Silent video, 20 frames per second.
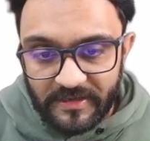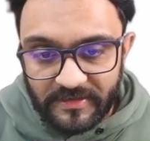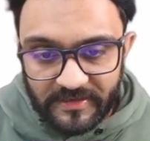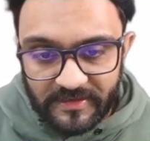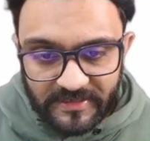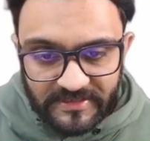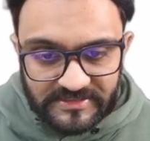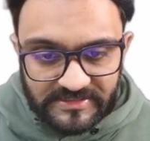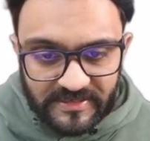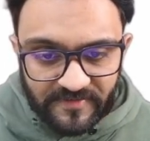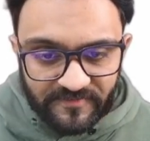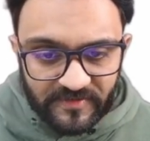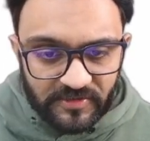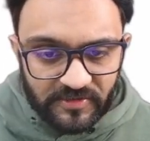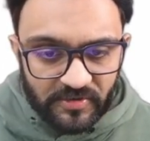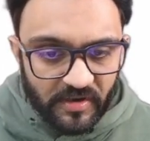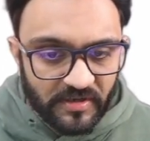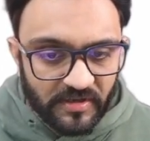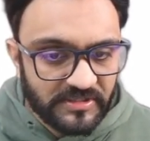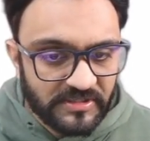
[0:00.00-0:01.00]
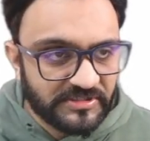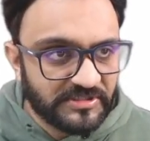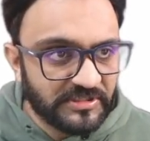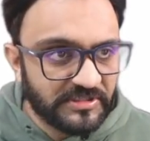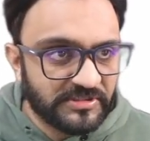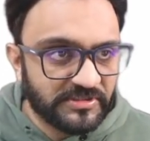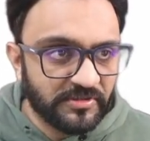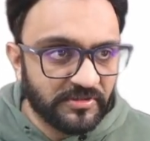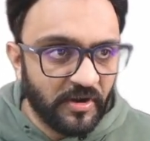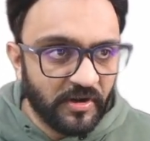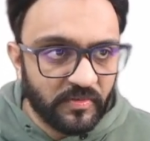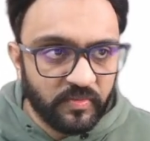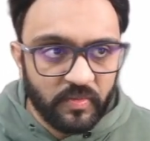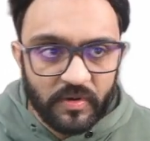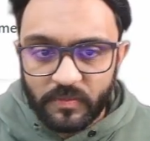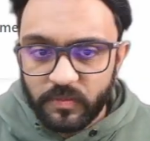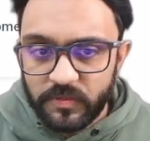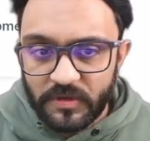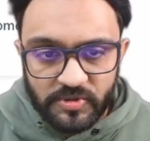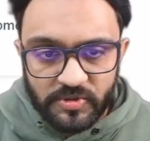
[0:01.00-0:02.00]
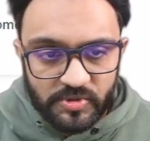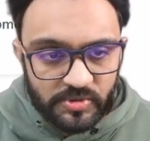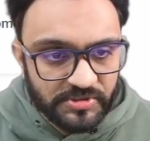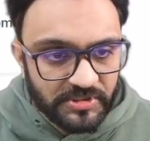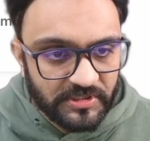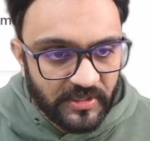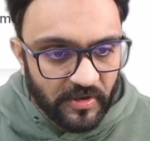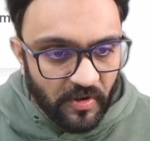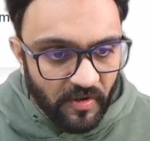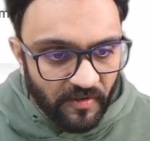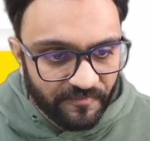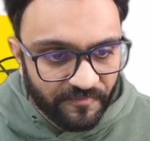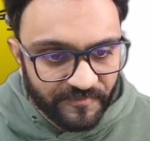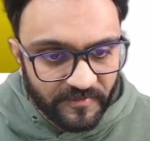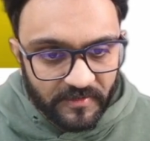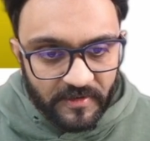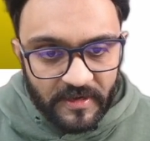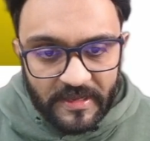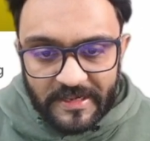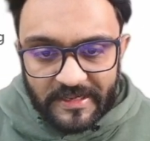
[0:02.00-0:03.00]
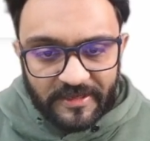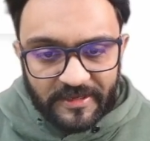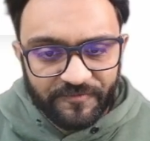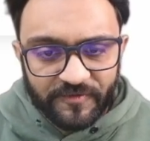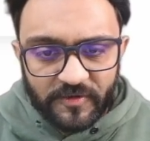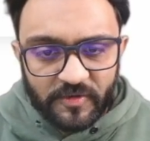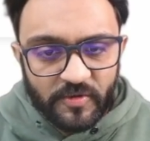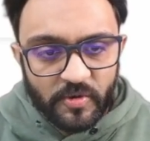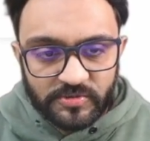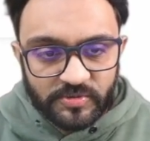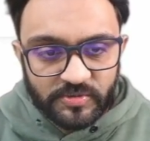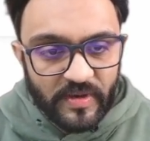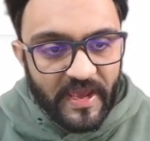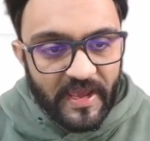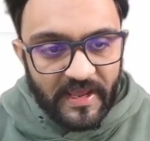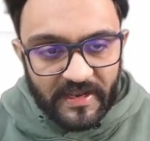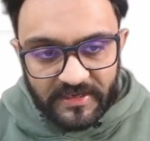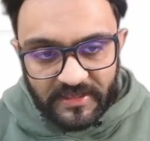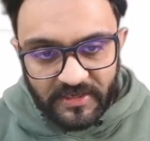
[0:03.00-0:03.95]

$97 is not what we usually offer. If you go to any